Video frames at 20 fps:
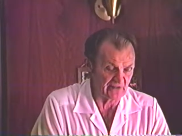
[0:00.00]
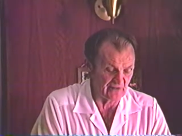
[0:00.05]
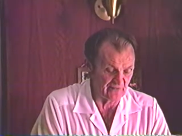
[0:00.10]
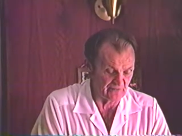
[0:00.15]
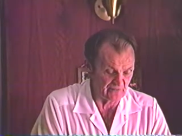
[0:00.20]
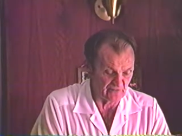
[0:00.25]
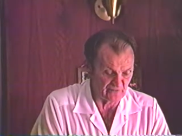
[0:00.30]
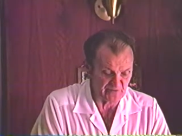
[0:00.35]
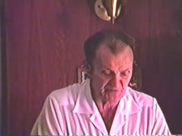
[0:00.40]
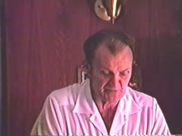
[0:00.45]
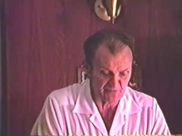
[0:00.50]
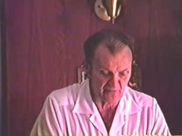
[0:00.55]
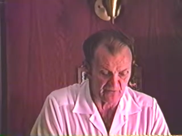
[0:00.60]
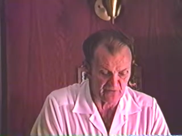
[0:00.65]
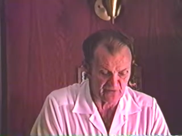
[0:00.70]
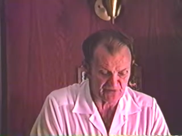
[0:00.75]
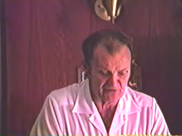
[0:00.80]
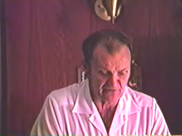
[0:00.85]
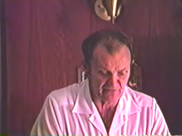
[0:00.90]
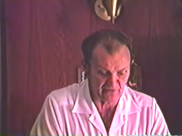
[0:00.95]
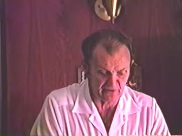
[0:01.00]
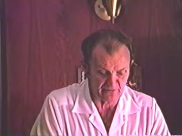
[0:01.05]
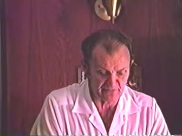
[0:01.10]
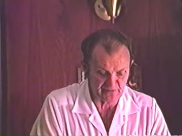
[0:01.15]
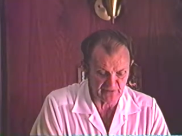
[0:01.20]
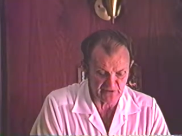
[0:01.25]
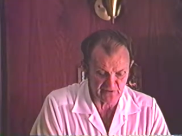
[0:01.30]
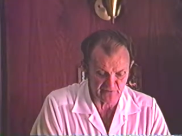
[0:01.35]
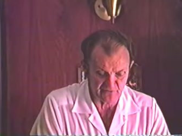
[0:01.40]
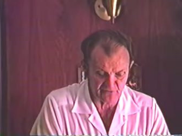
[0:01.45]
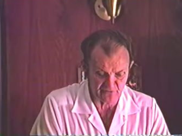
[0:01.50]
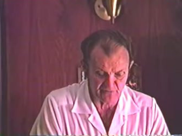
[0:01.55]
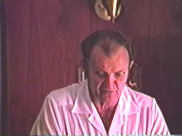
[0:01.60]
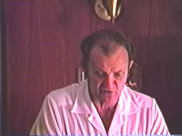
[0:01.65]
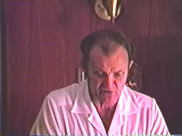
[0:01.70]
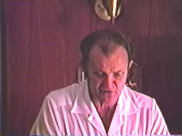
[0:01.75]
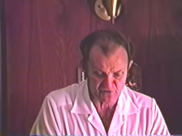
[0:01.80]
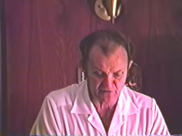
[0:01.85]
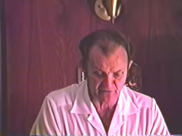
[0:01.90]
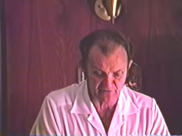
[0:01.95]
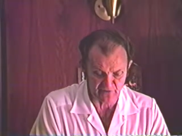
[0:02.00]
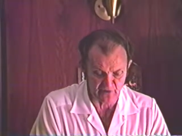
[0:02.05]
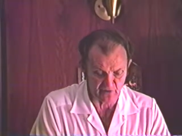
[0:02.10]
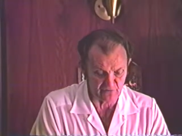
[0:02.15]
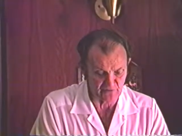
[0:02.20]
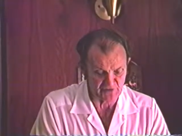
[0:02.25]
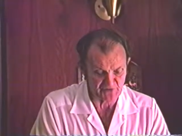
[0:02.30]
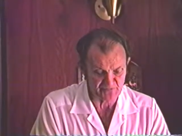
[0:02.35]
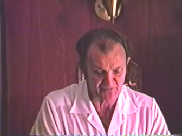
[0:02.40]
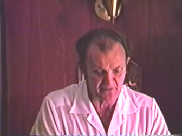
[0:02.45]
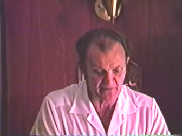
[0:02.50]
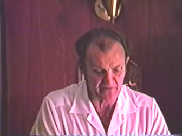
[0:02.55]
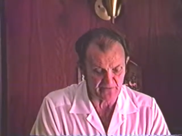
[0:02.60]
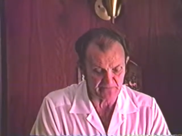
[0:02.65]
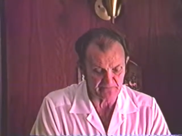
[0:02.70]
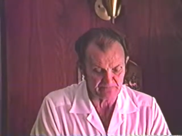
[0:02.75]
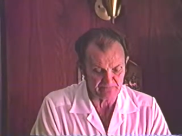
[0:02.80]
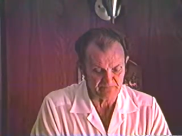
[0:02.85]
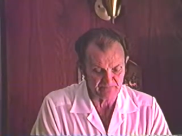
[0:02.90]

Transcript: level of experience developed in him for the ministry of the Holy Spirit.